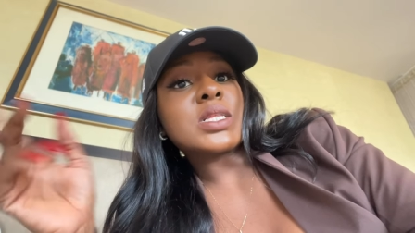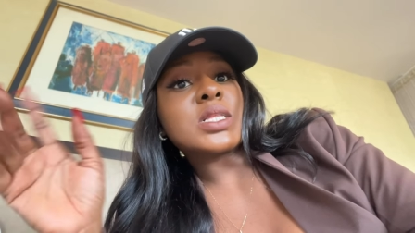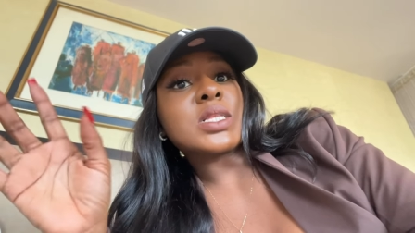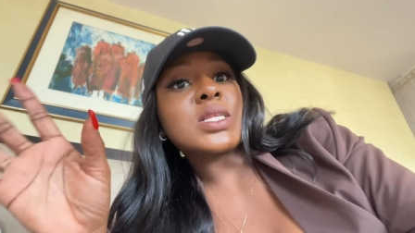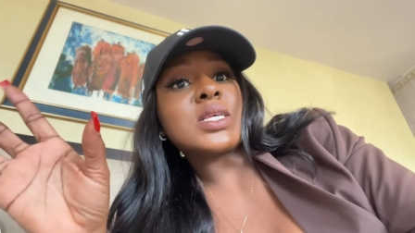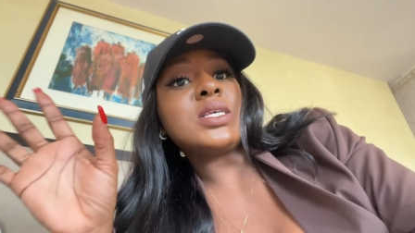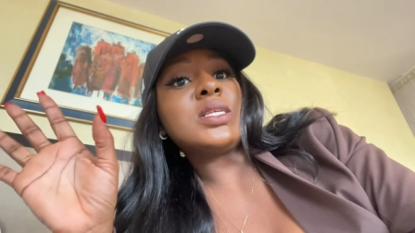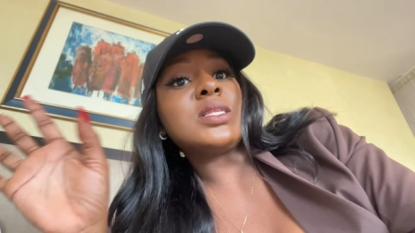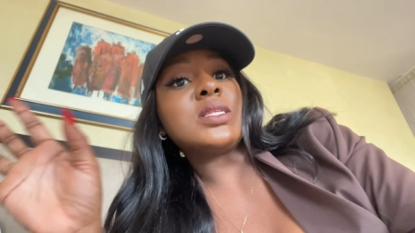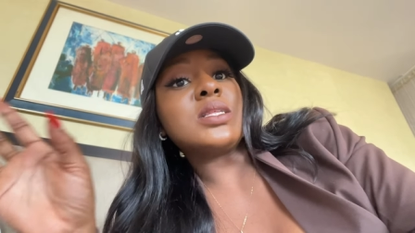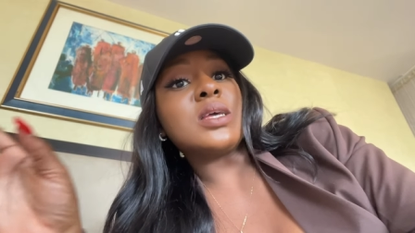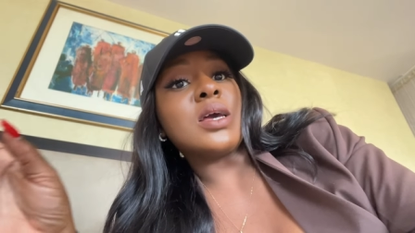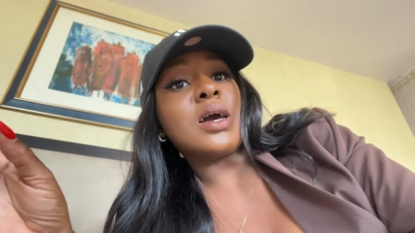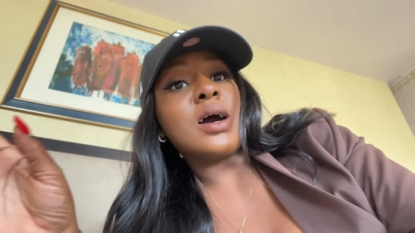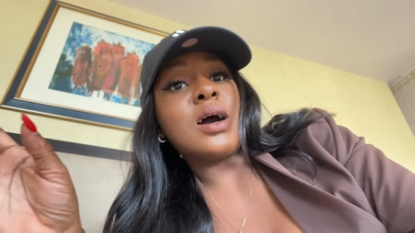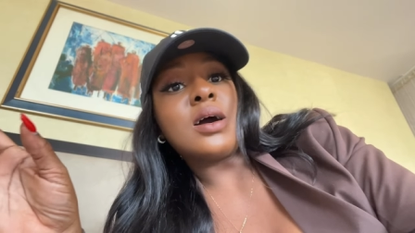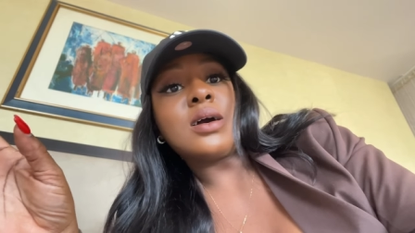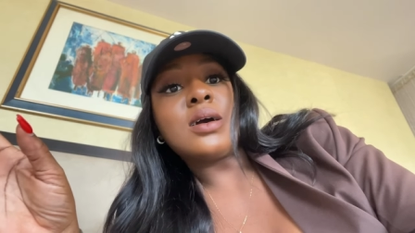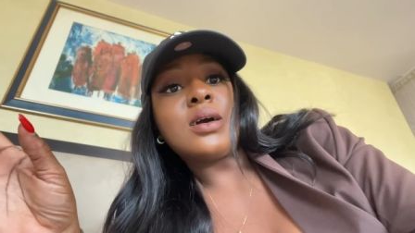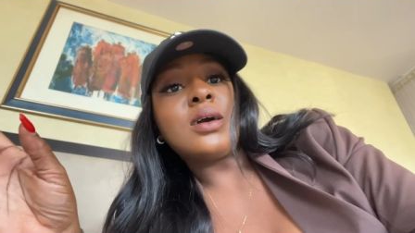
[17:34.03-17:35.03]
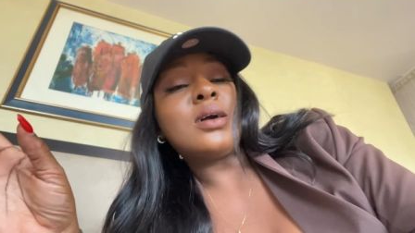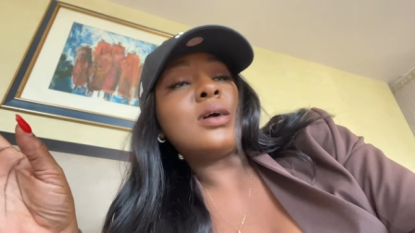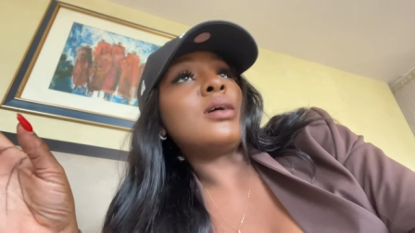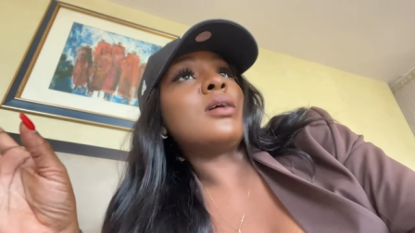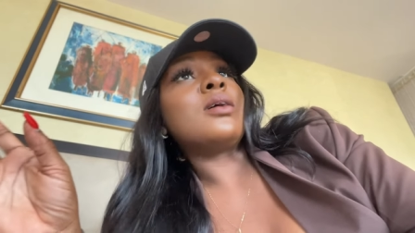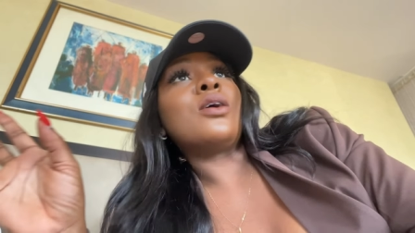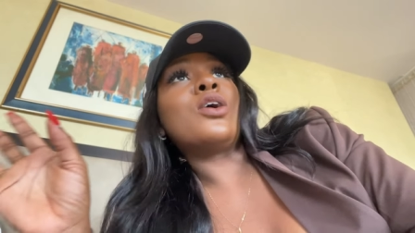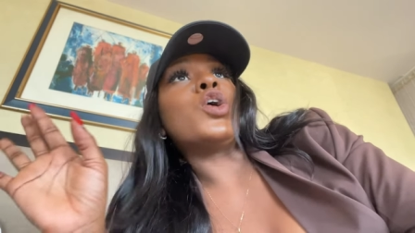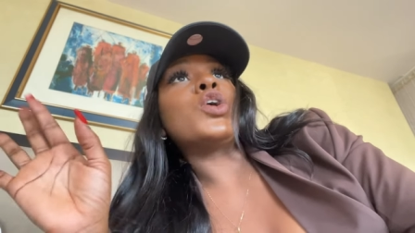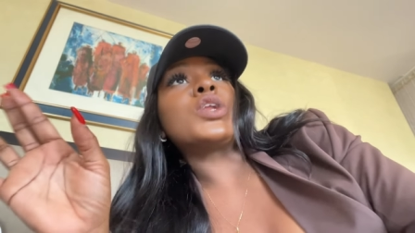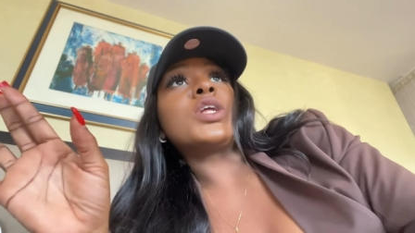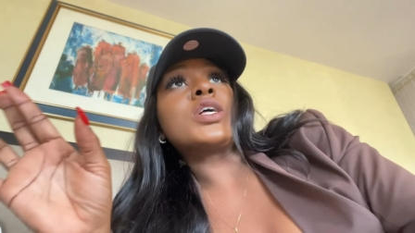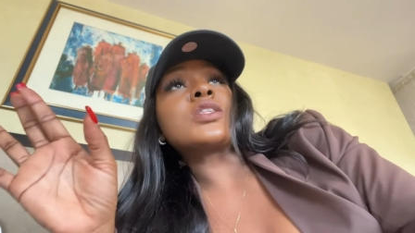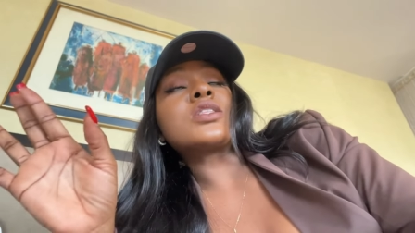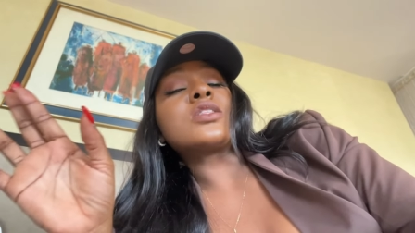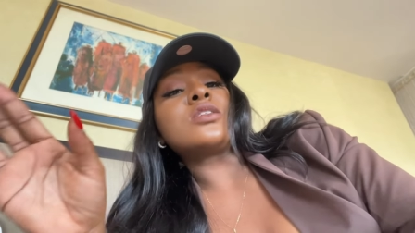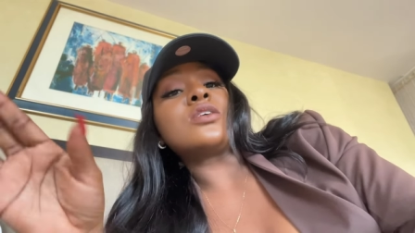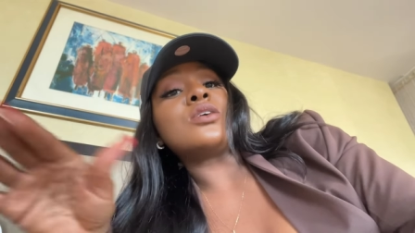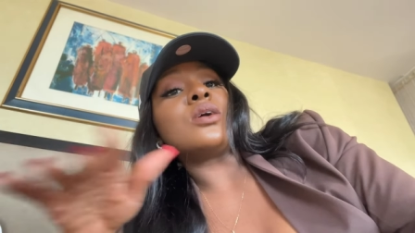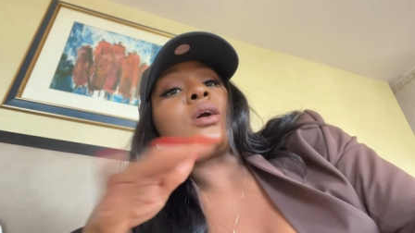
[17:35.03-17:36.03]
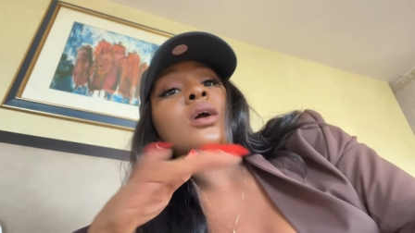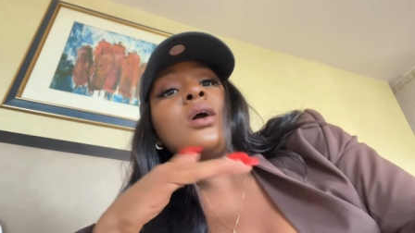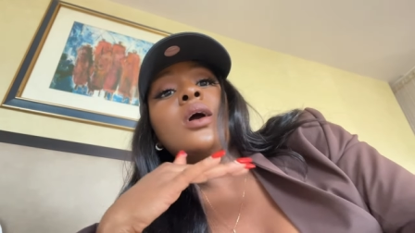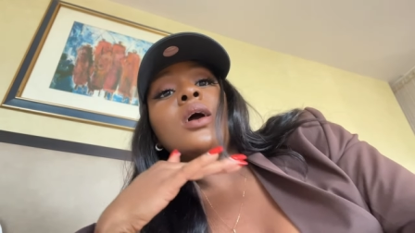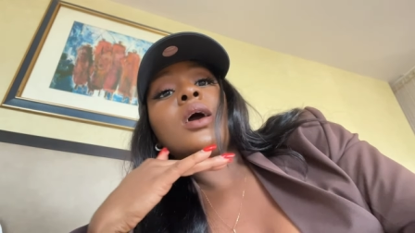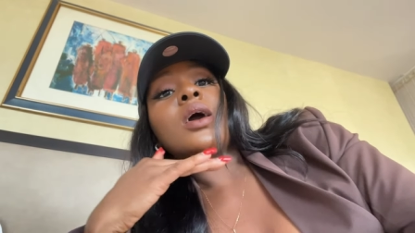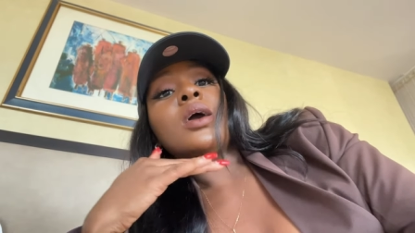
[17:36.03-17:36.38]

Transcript: It's easier, honestly.